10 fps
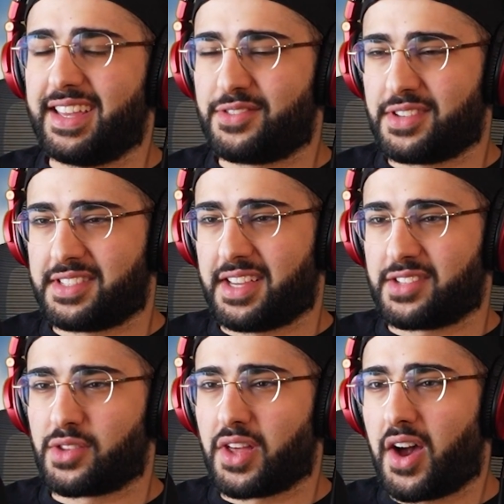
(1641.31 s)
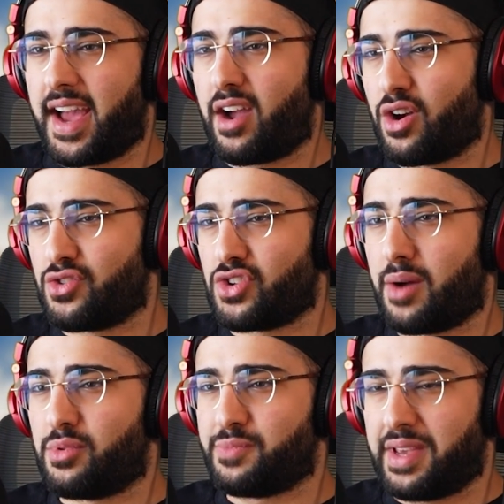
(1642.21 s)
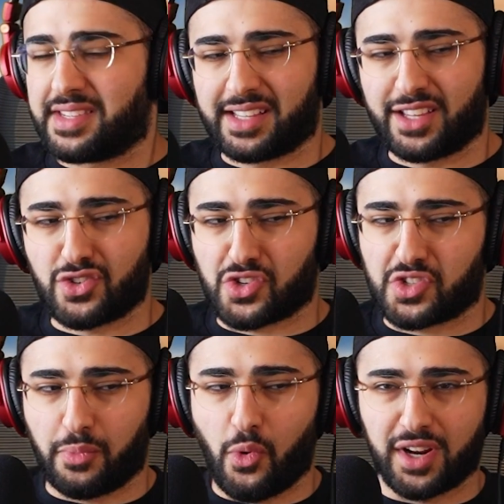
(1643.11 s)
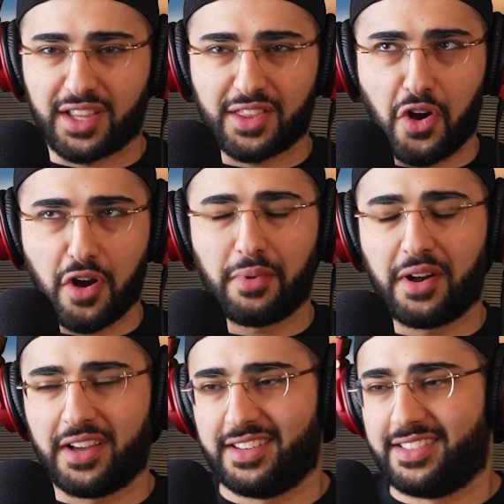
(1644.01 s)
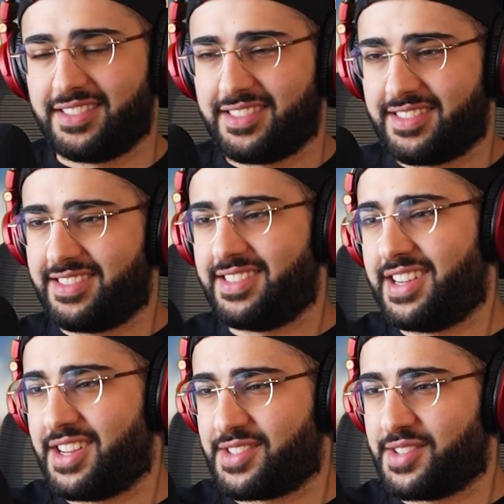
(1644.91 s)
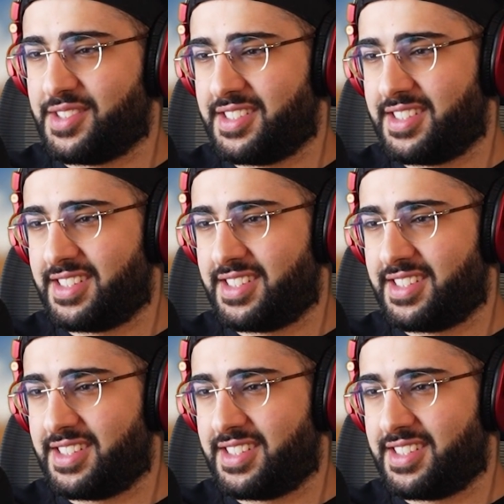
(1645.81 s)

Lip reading: Interesting. So the iHeart job was basically just supporting the Arbonne hustle.